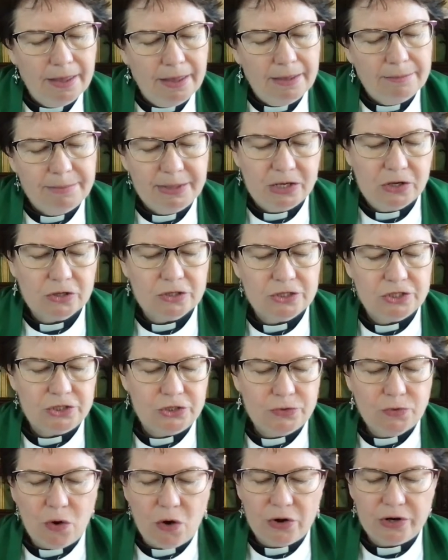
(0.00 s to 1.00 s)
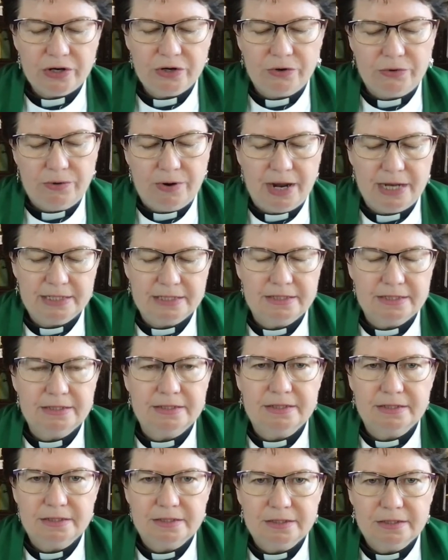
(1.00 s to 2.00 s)
Because you honour
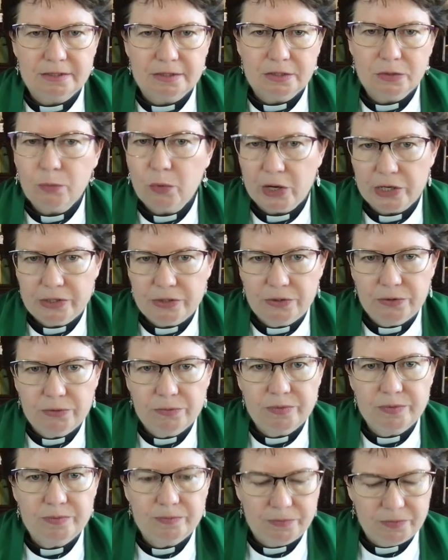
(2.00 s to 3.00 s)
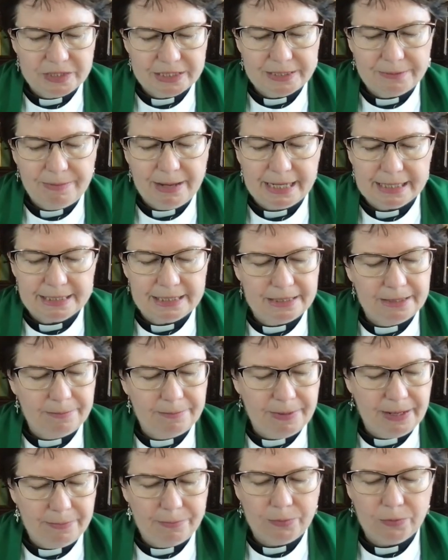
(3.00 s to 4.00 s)
Christ when you respect the
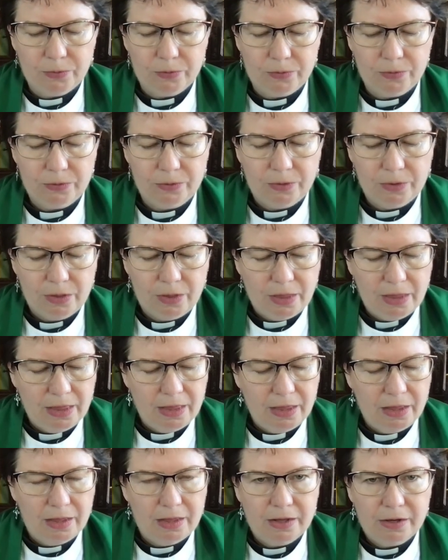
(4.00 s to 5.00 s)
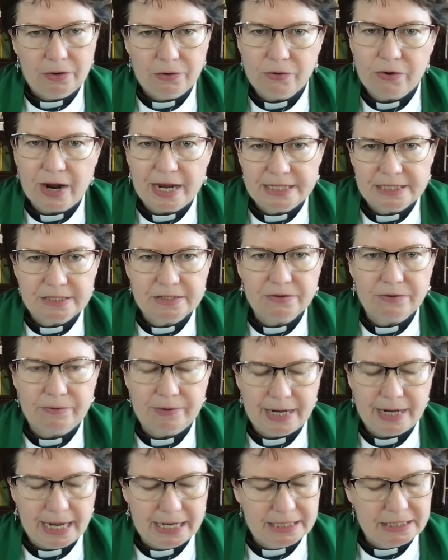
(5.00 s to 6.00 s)
people Christ
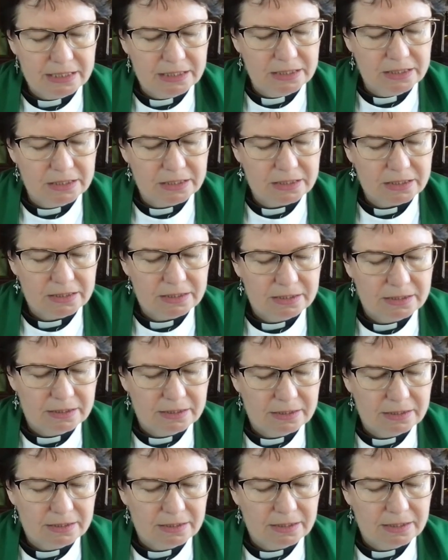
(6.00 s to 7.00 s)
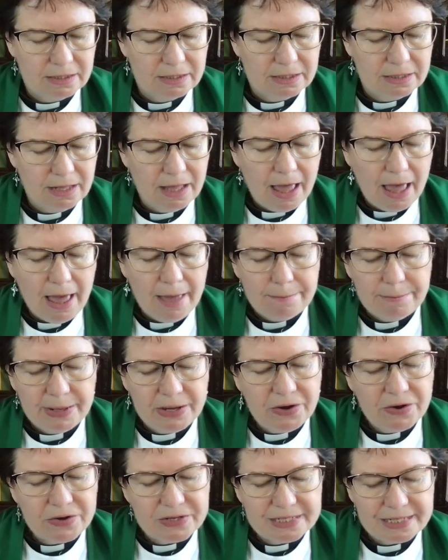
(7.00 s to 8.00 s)
created.
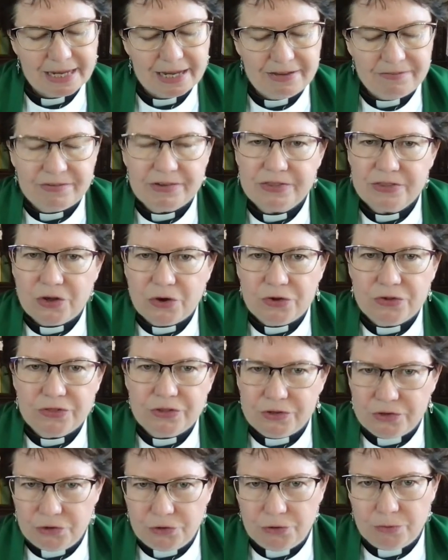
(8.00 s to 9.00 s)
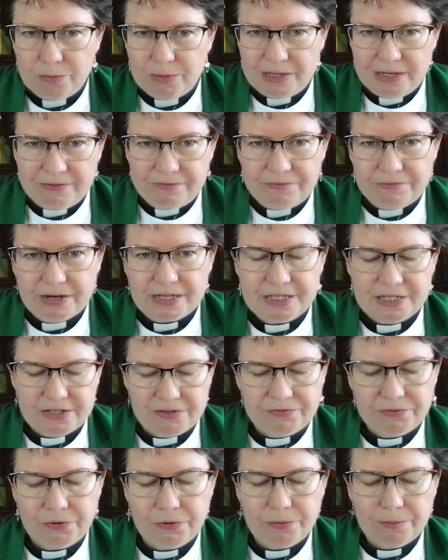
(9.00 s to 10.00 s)
Because even though the human in front
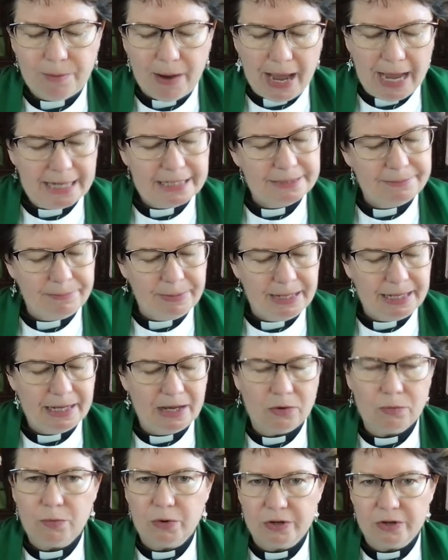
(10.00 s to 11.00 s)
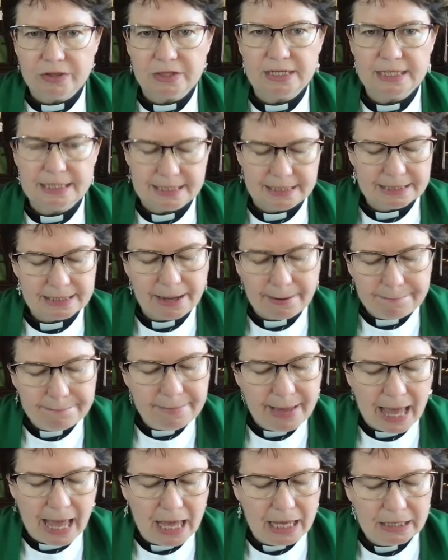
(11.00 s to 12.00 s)
of you might be a worthless
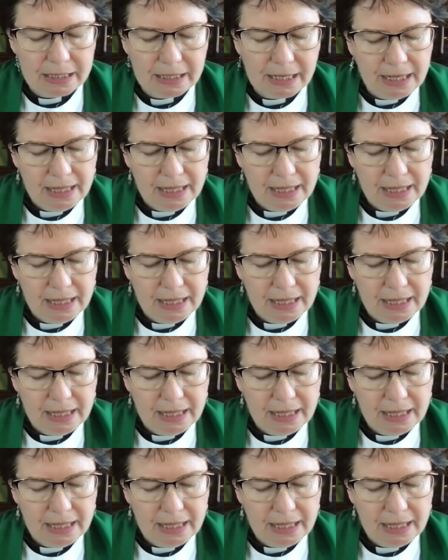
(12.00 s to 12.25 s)
scumbag,